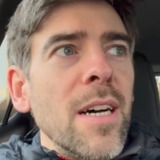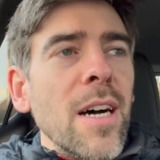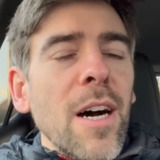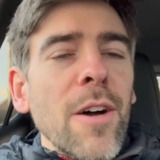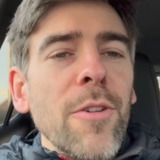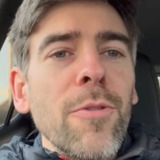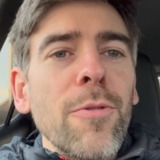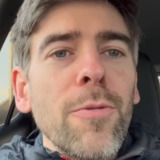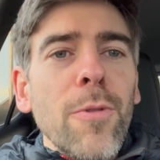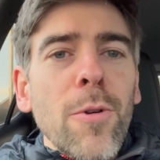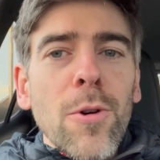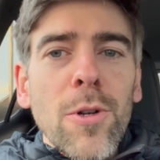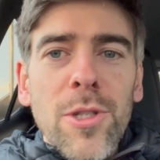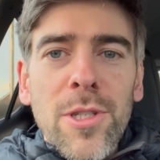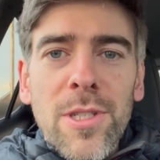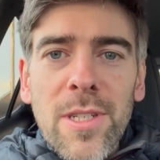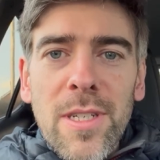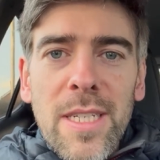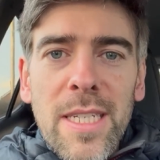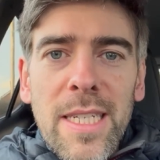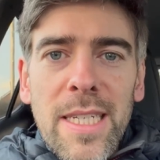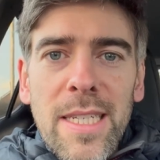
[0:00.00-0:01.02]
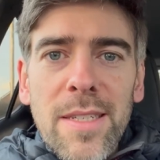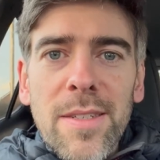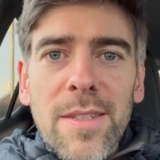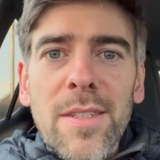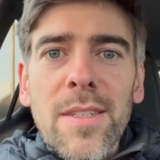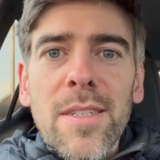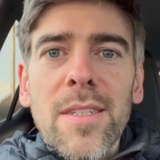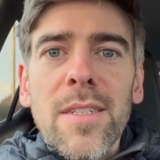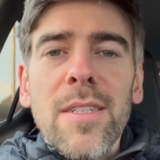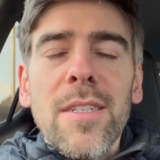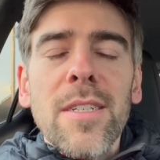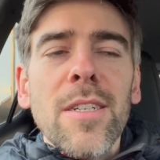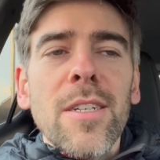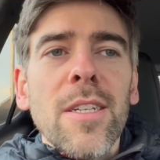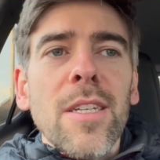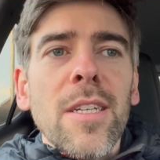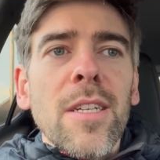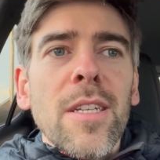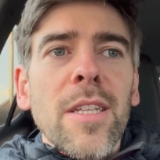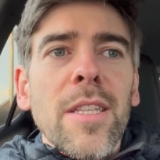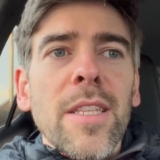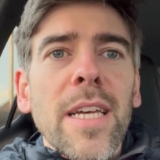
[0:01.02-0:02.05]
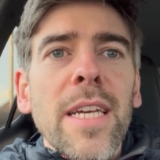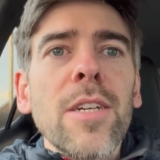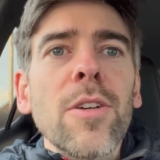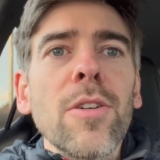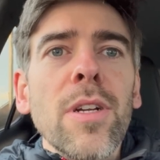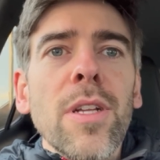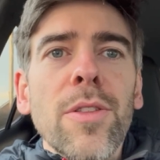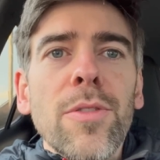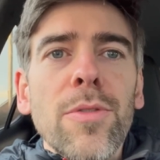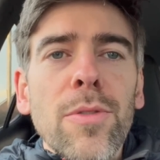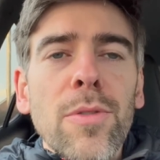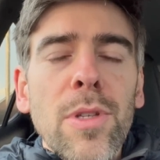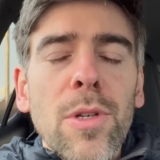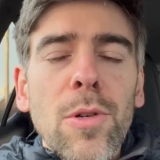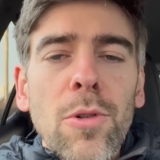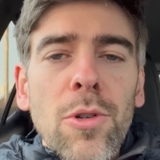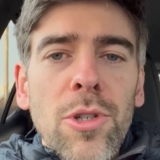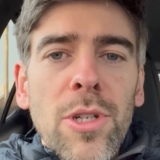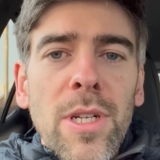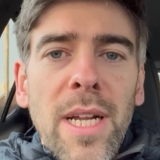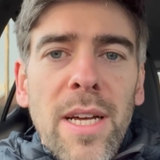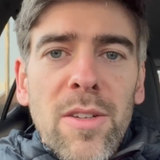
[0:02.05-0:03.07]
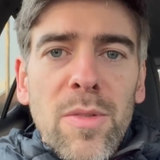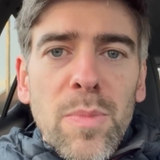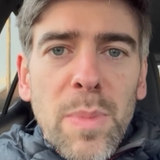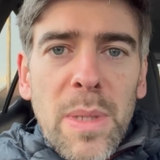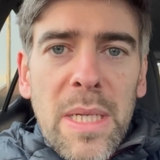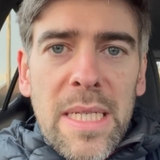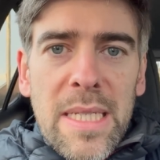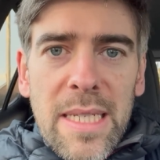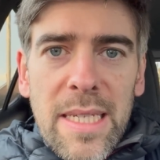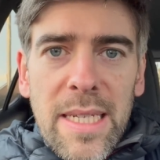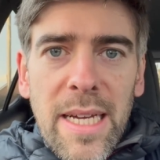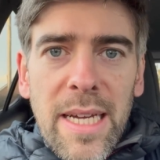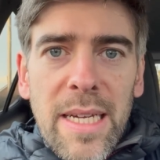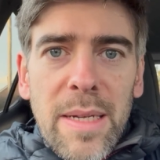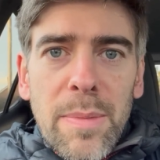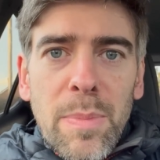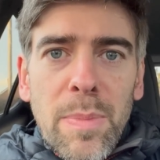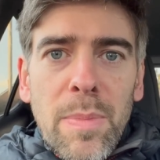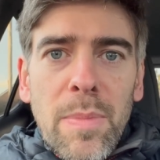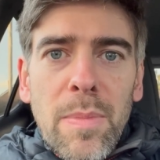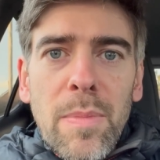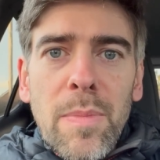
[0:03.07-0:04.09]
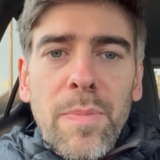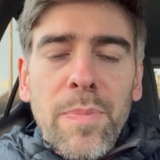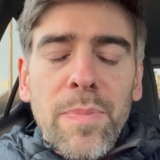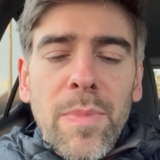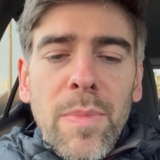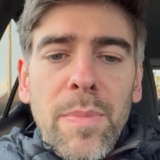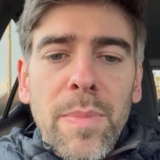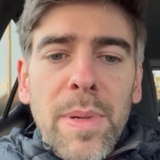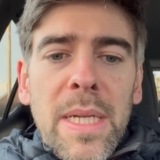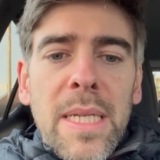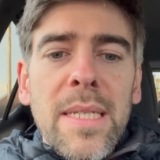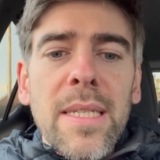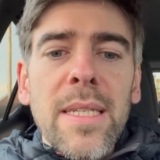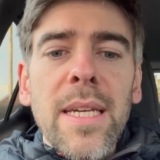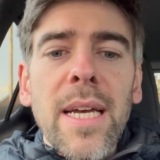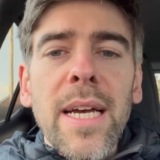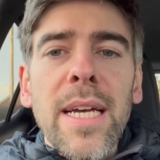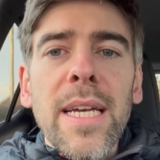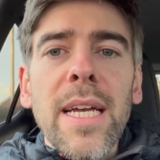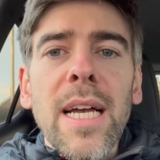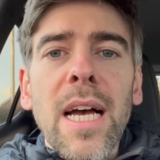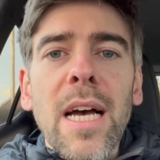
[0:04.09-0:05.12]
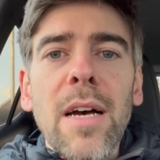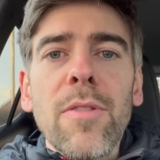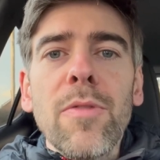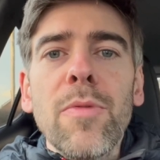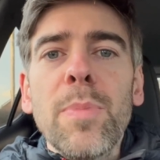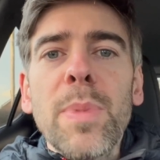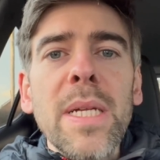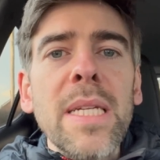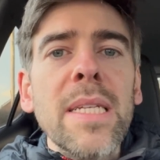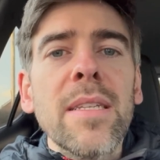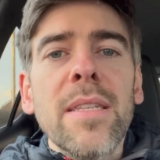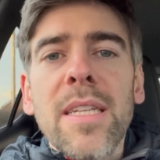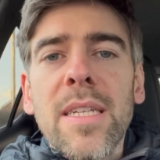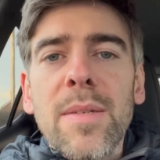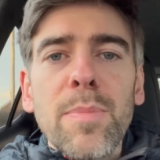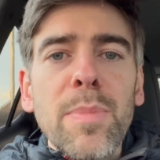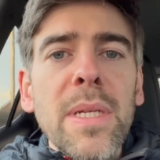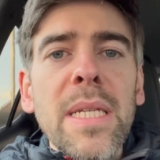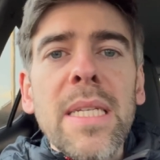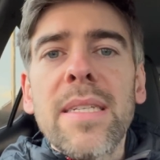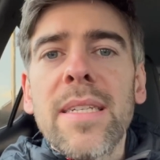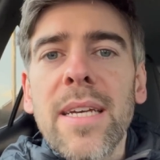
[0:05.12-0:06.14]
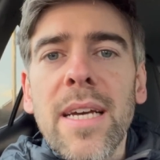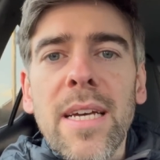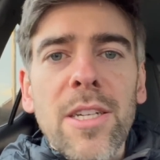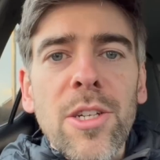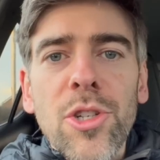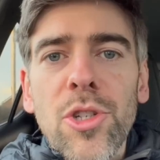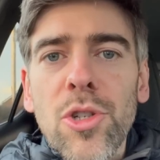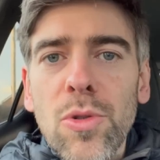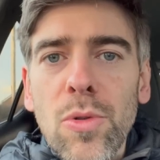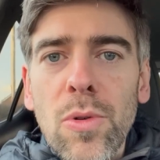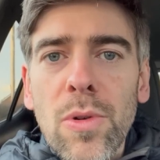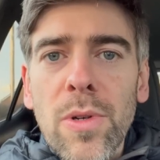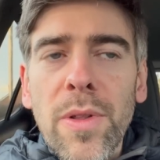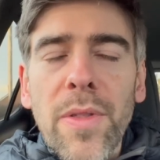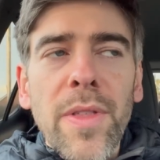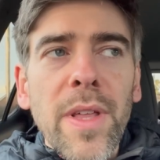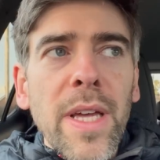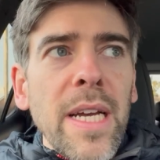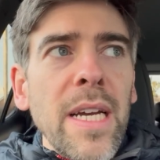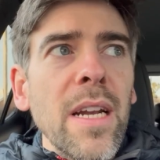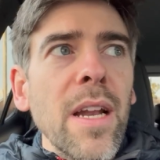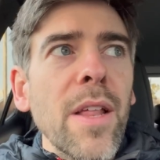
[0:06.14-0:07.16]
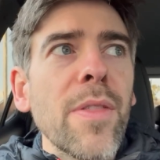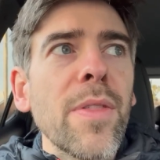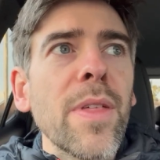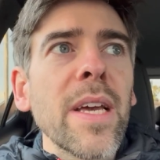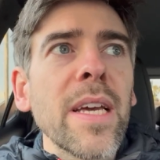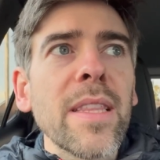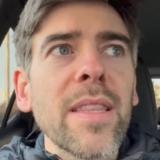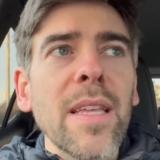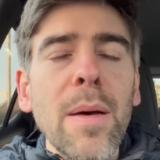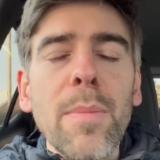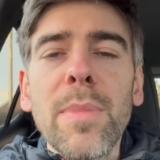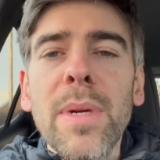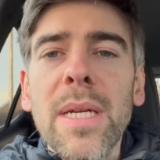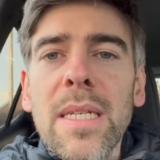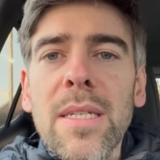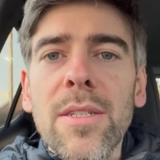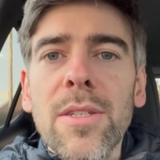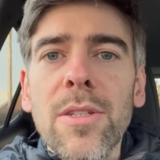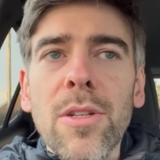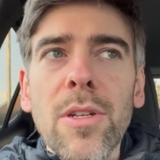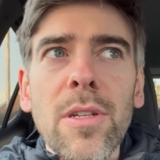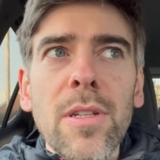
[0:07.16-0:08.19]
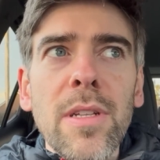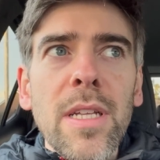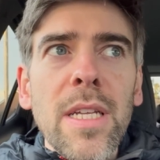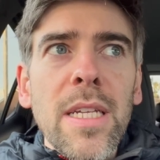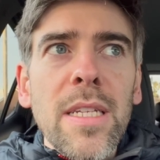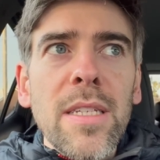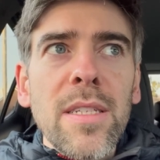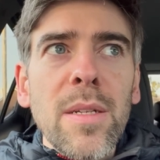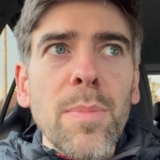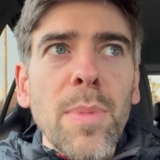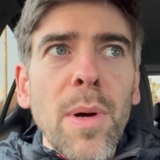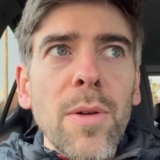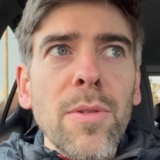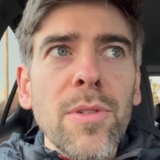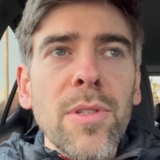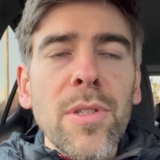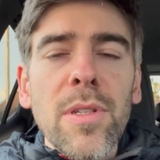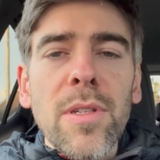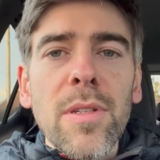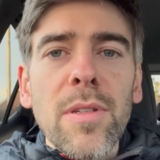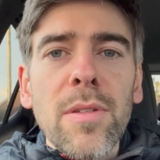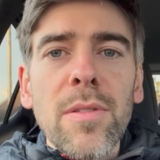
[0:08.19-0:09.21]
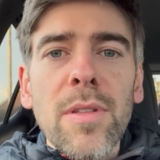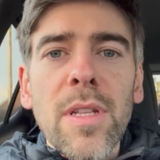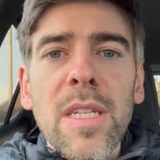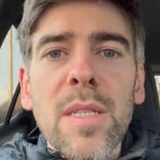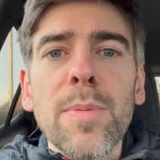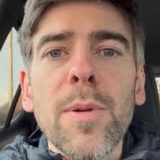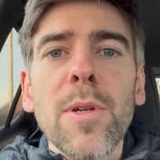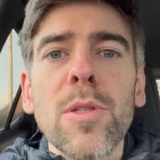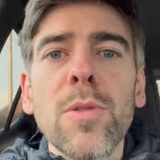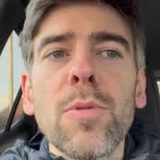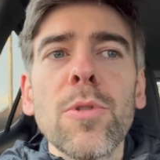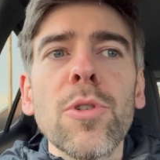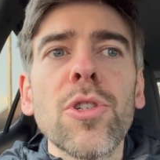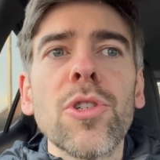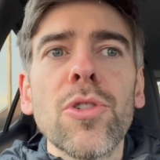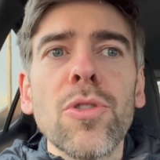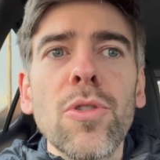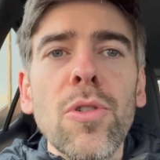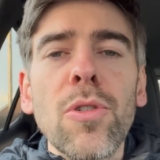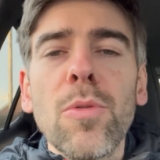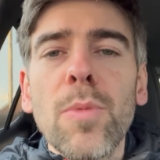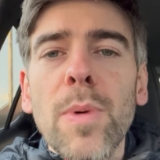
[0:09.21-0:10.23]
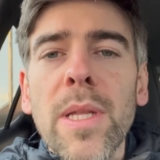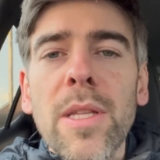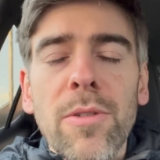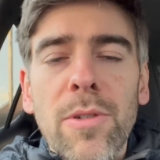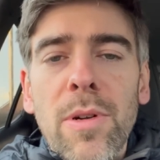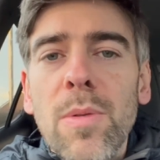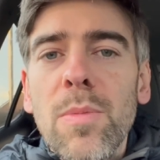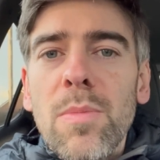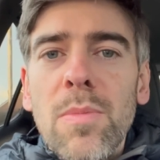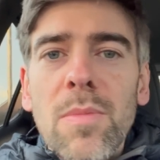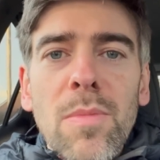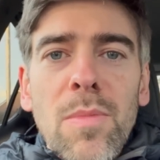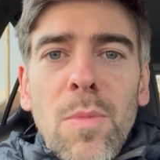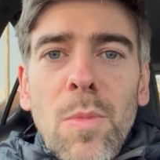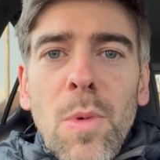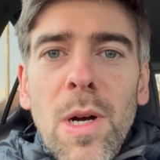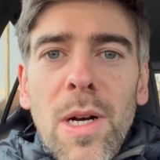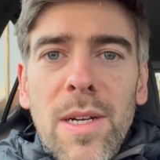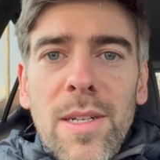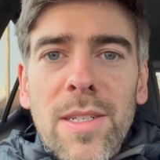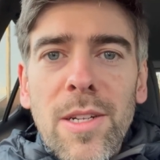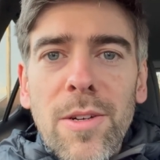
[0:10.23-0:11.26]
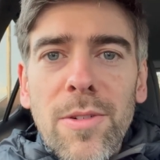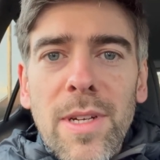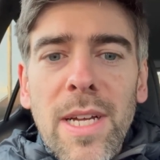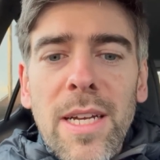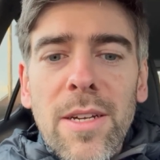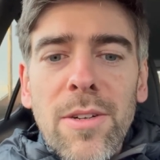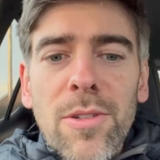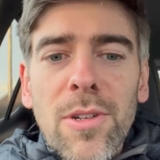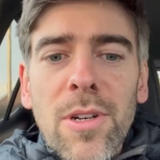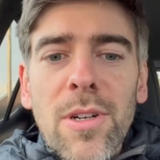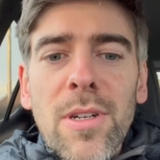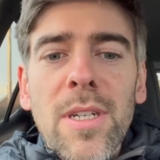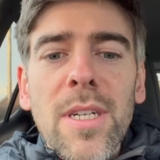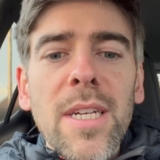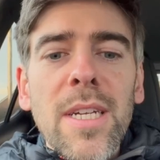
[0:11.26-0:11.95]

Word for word: unfortunately, they got it through the auction house BCA. BCA have this BCA assured thing, and I think that means that it's supposed to, they're supposed to assure whether it works okay or not.